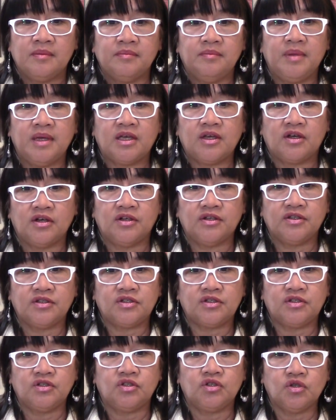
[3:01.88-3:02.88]

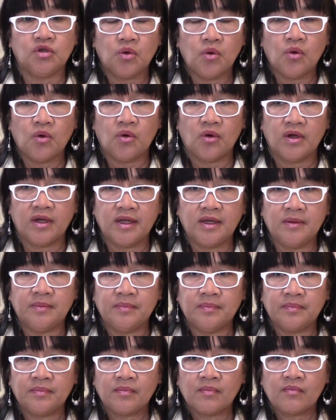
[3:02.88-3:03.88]
Because joy
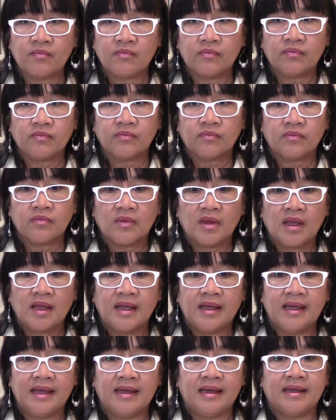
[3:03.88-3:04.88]

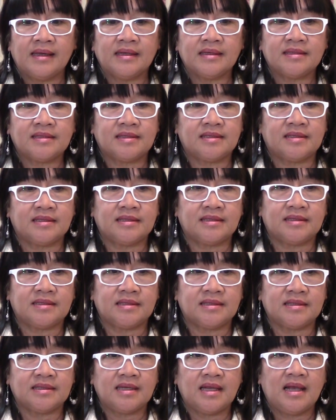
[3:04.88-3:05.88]

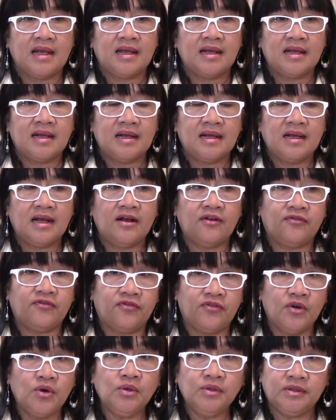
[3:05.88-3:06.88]
is a
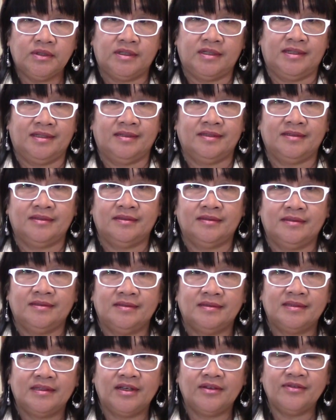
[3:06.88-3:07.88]
fruit
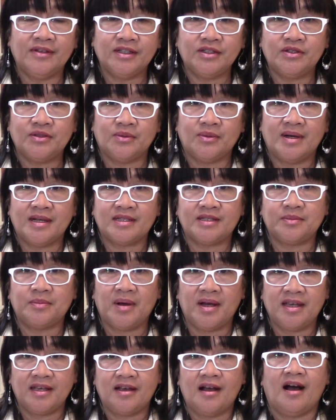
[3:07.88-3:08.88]
given to us
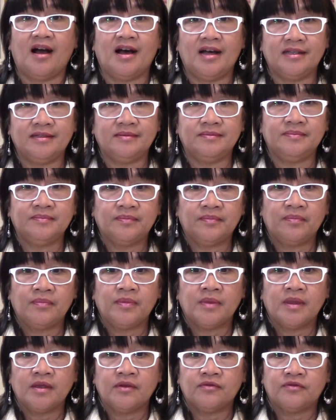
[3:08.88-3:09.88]
by God
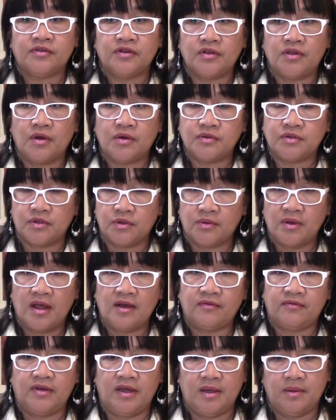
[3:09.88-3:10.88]
for those who
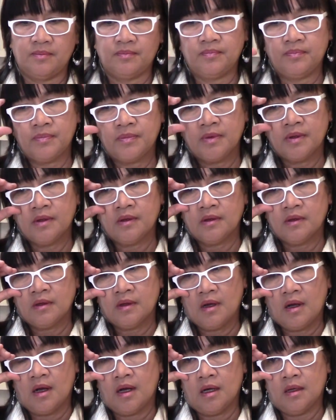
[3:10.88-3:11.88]
love Him.
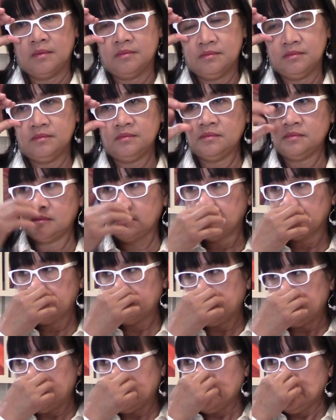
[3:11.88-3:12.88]
Um,
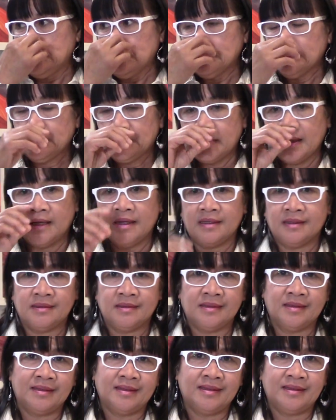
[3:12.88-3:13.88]

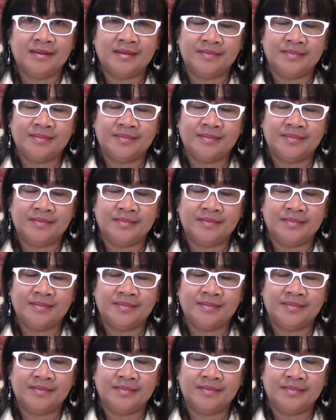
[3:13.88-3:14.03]
in